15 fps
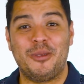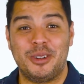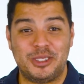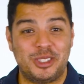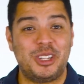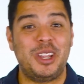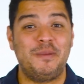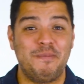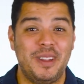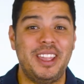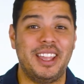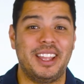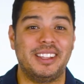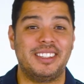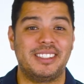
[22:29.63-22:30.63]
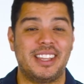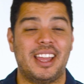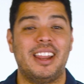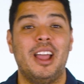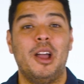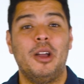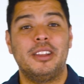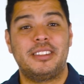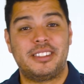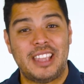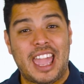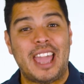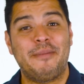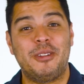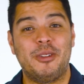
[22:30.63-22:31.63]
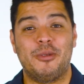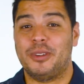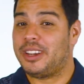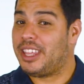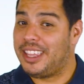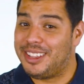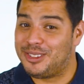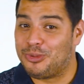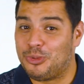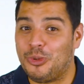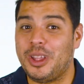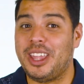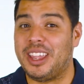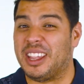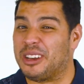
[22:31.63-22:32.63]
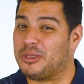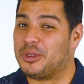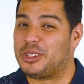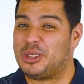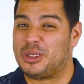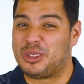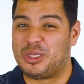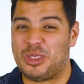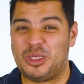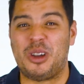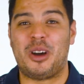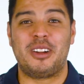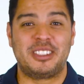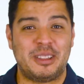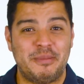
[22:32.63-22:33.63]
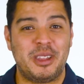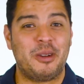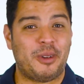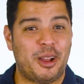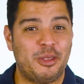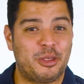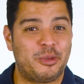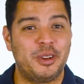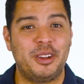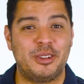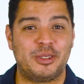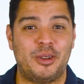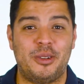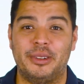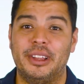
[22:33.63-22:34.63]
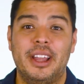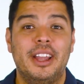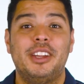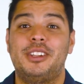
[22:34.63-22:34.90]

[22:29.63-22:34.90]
what she means is that Samuel, when he's weaned, which is thought to be around 3 years old,